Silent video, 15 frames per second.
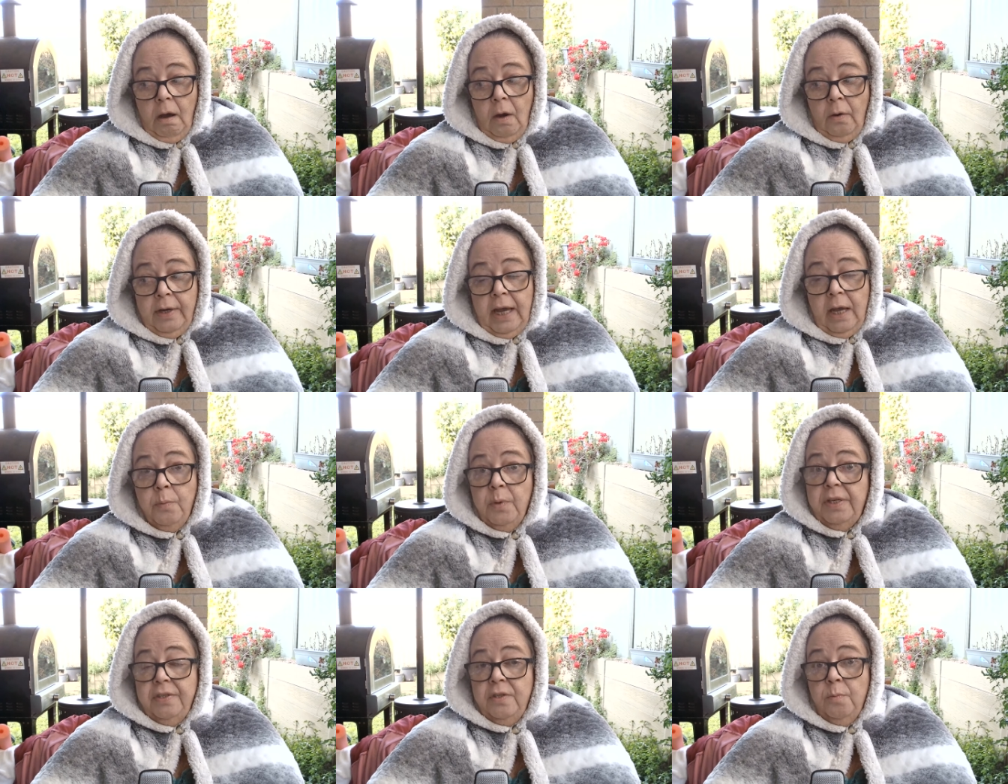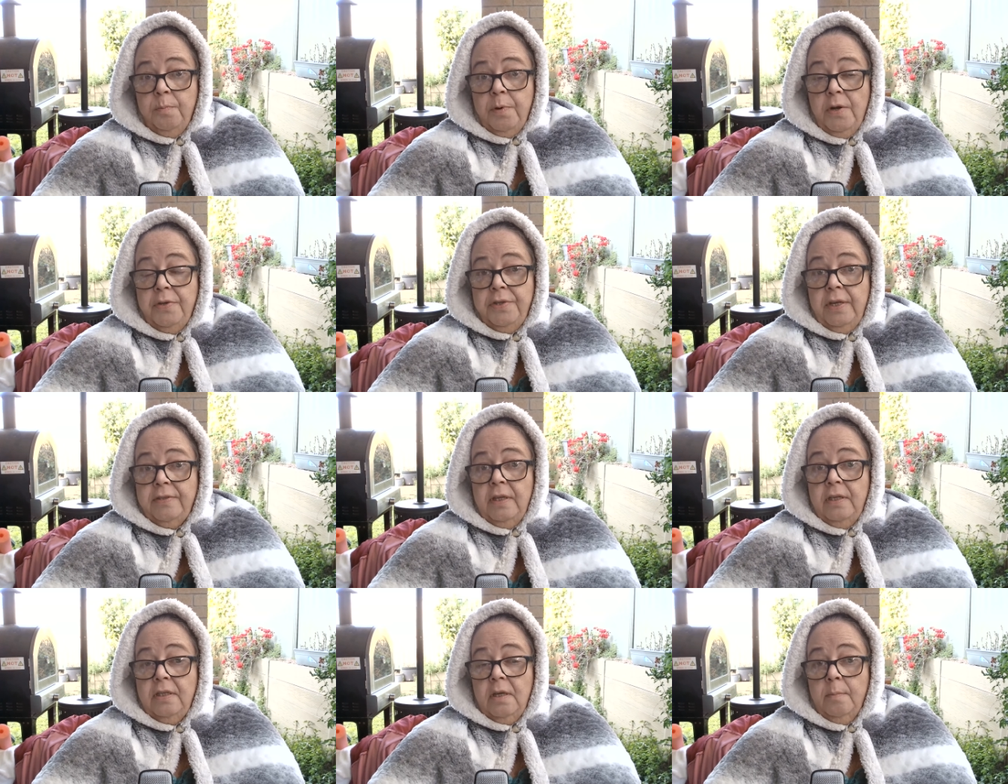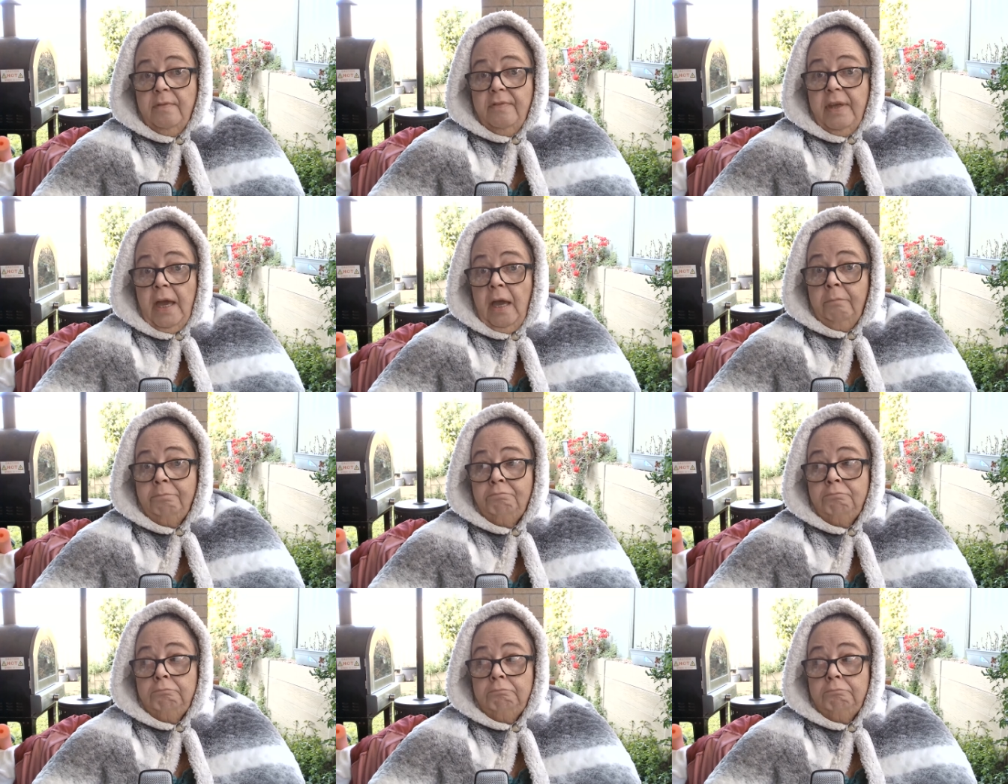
okay, we're still processing some of that.